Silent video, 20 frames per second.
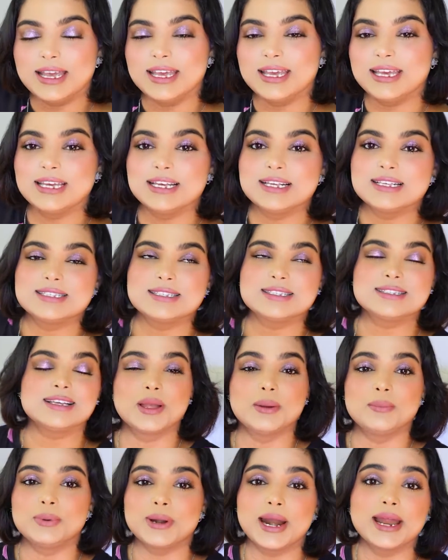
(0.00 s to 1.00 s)
is
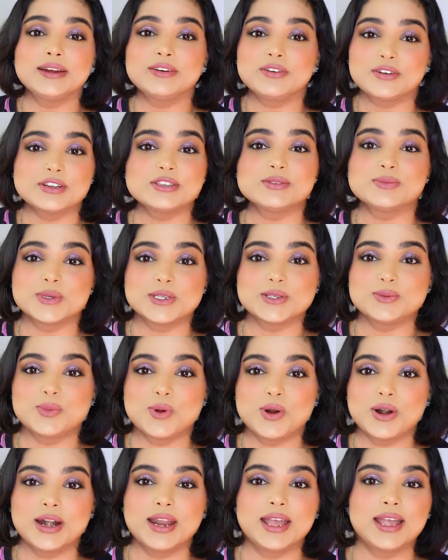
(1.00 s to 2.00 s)
Bright Christmas
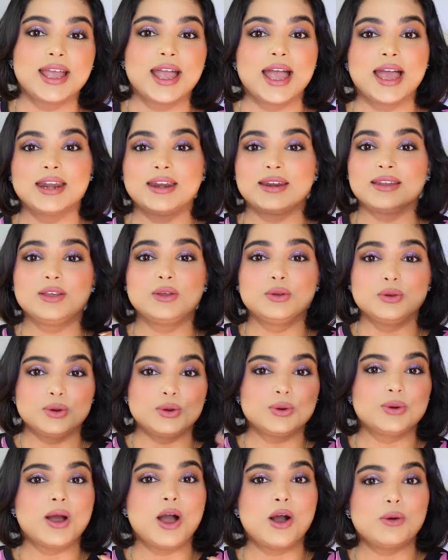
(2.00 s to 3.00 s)
Morning, and you
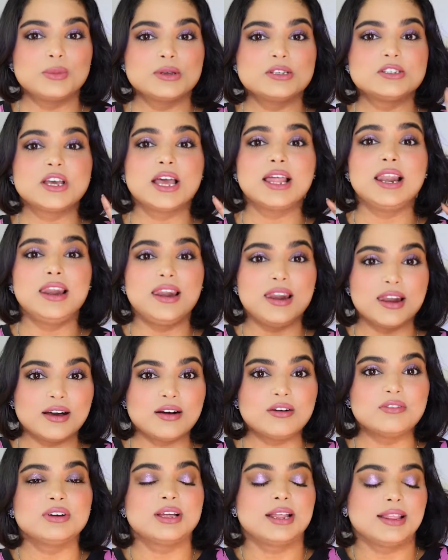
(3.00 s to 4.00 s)
know how much I
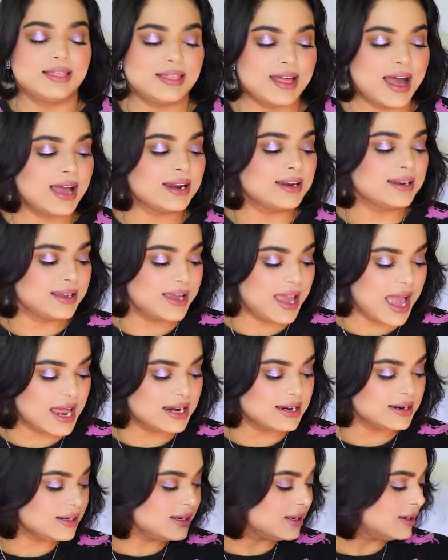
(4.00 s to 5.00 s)
love that
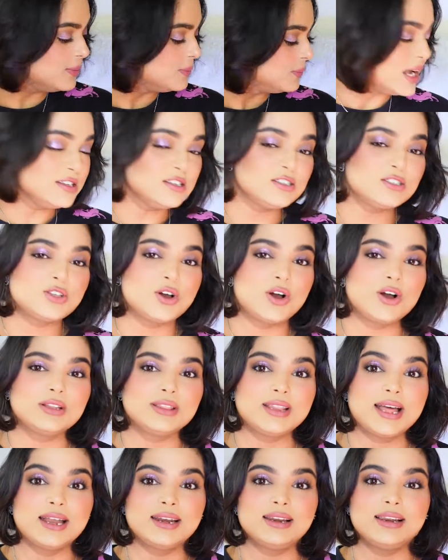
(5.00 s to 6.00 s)
candle. I just
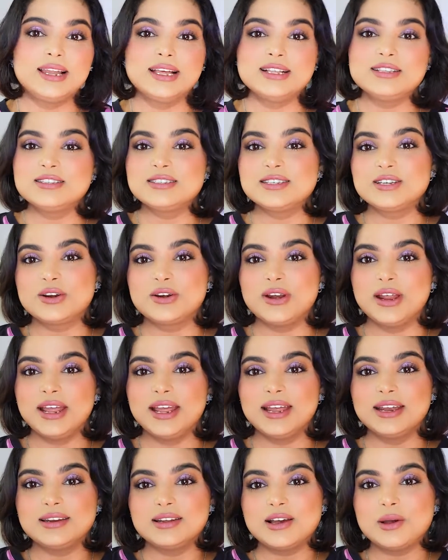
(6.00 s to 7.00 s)
thought that let's
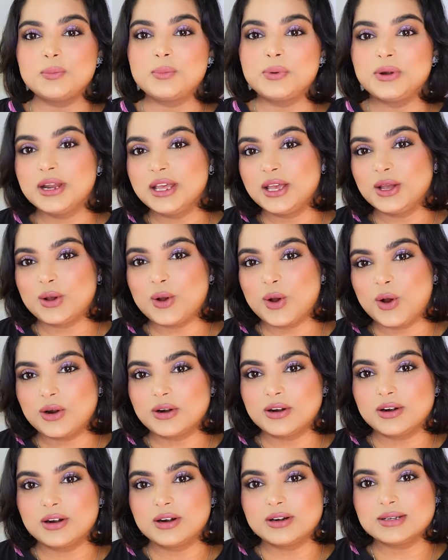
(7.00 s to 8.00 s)
create a pretty
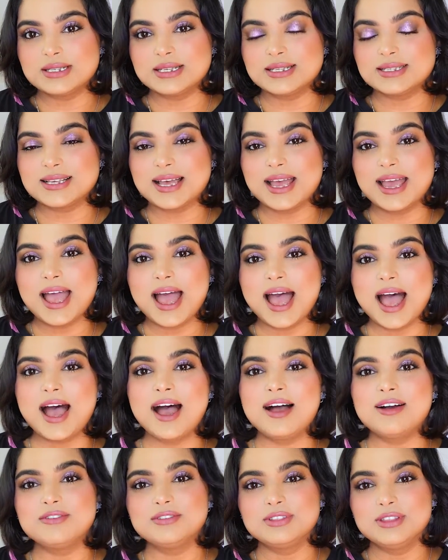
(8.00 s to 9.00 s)
corner since I
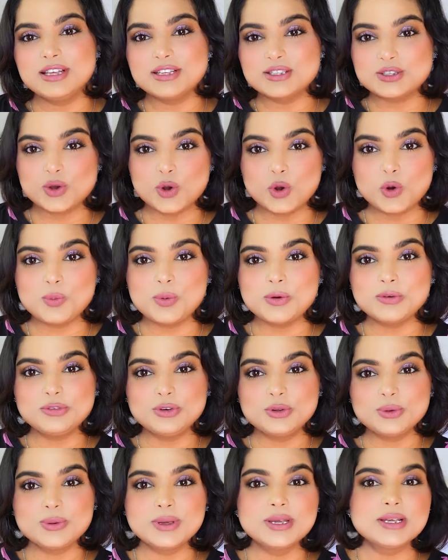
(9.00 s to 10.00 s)
have the scope of
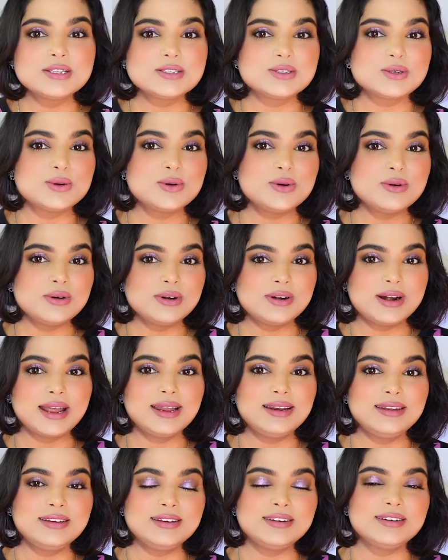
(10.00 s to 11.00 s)
doing so
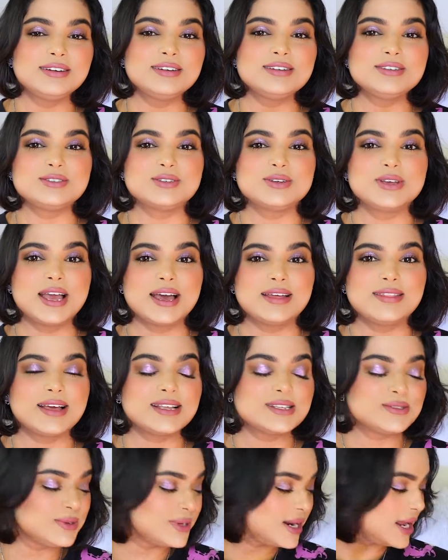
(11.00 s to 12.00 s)
right here. So yeah,
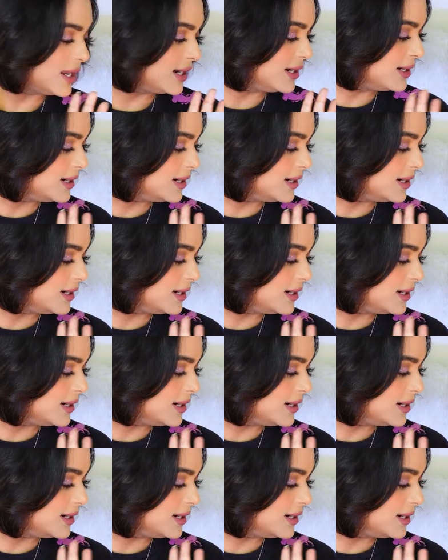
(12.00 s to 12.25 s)
that's what I